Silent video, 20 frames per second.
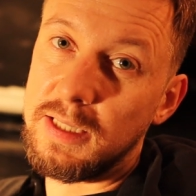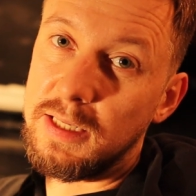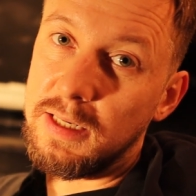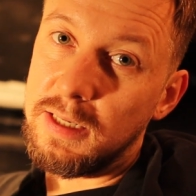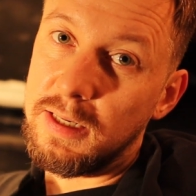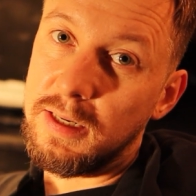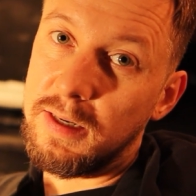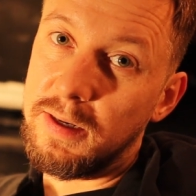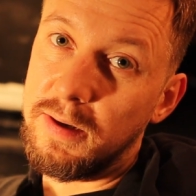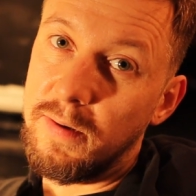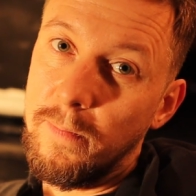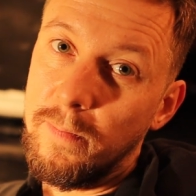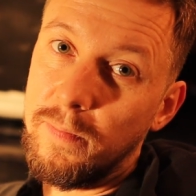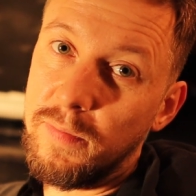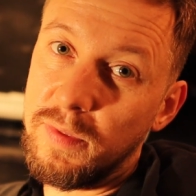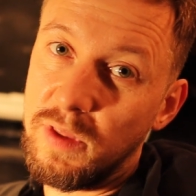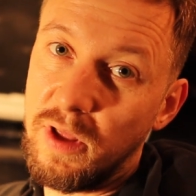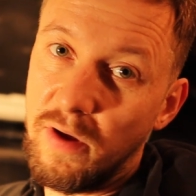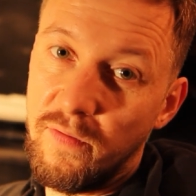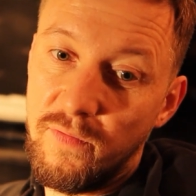the
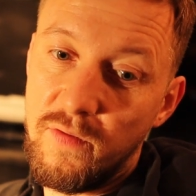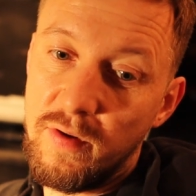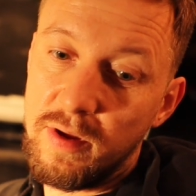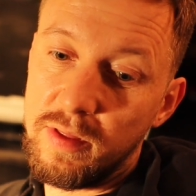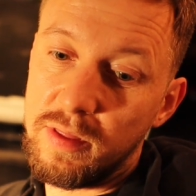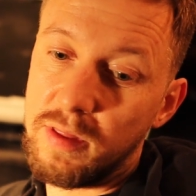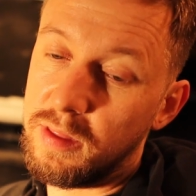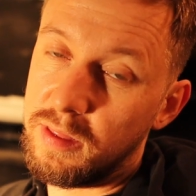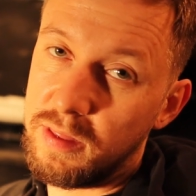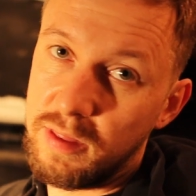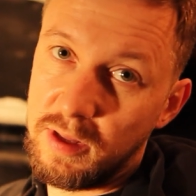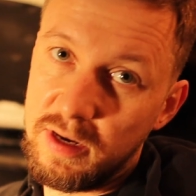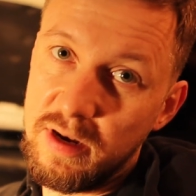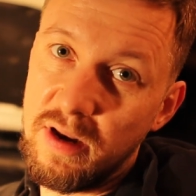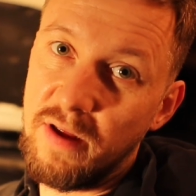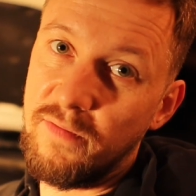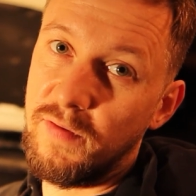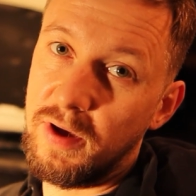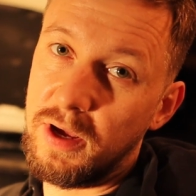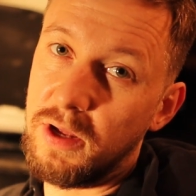difference is
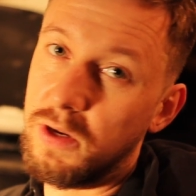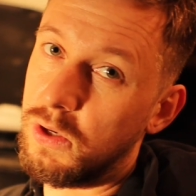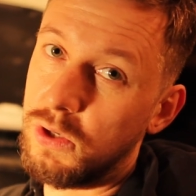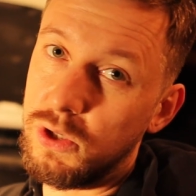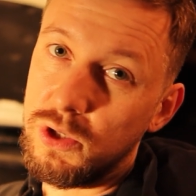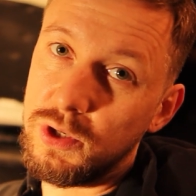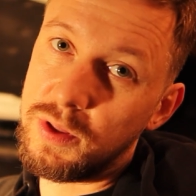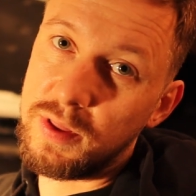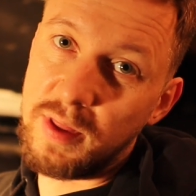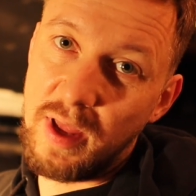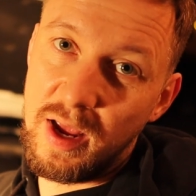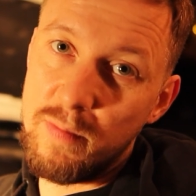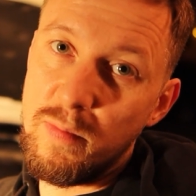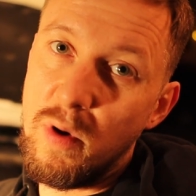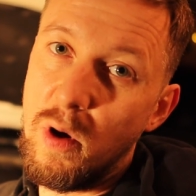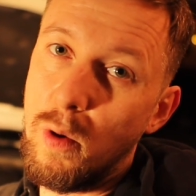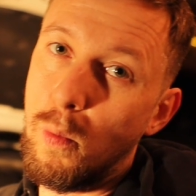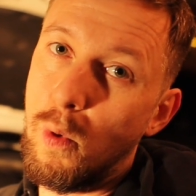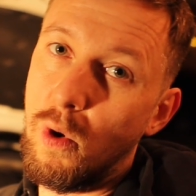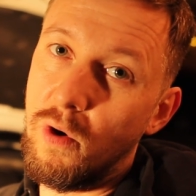significant. You just take
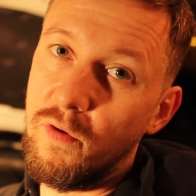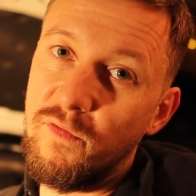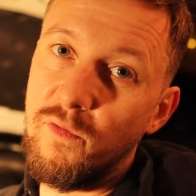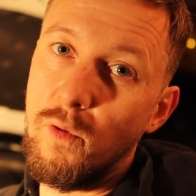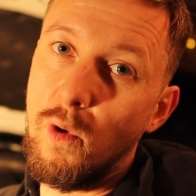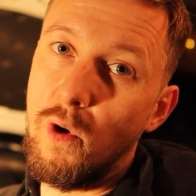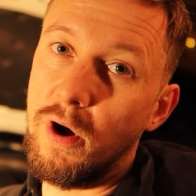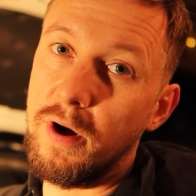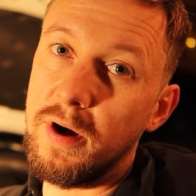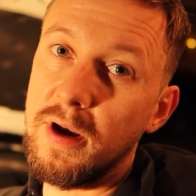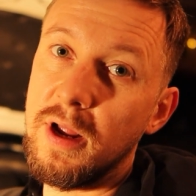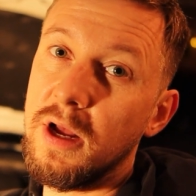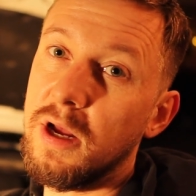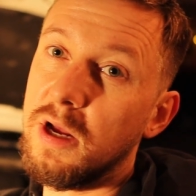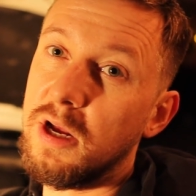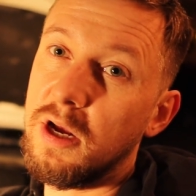my word for it.